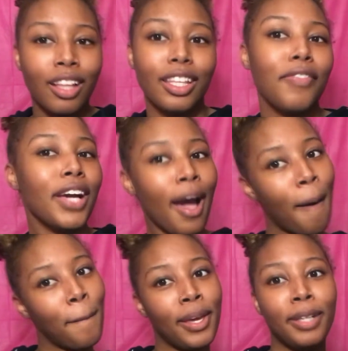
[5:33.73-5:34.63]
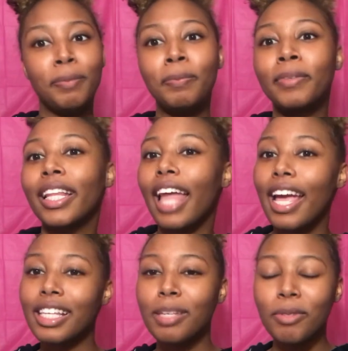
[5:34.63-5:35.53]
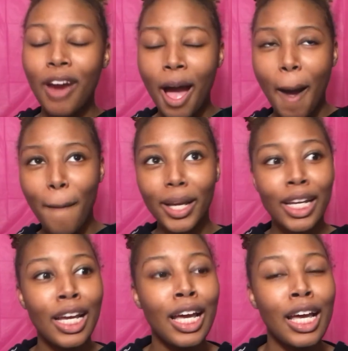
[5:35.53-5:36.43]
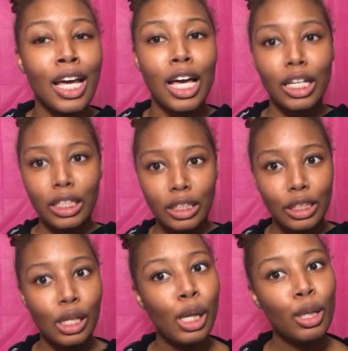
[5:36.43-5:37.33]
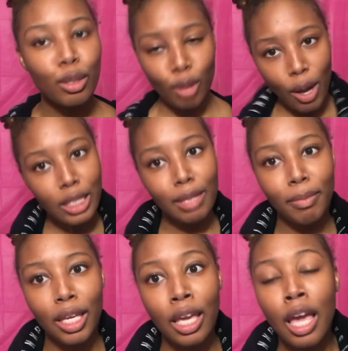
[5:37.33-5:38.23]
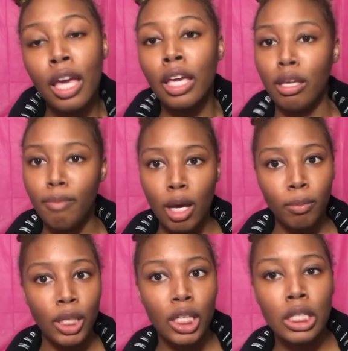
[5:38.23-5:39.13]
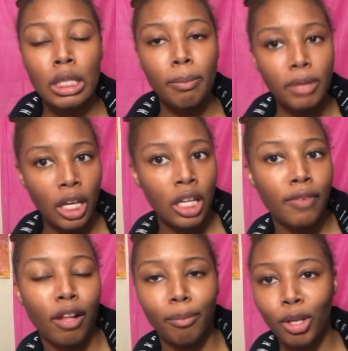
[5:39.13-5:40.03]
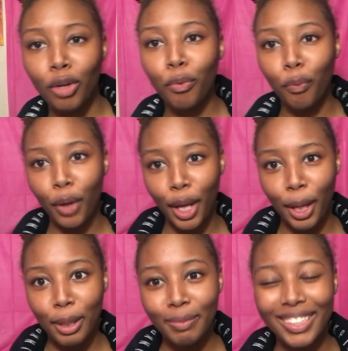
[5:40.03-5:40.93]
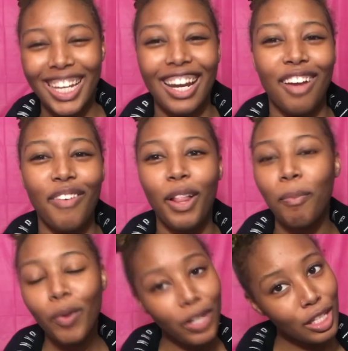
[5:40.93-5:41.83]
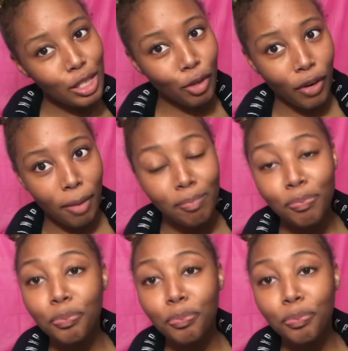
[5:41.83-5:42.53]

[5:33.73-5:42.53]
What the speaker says: leave a comment, like, subscribe, talk to me, email me, something. Follow me on a gram. It's like, nah, follow me on Instagram.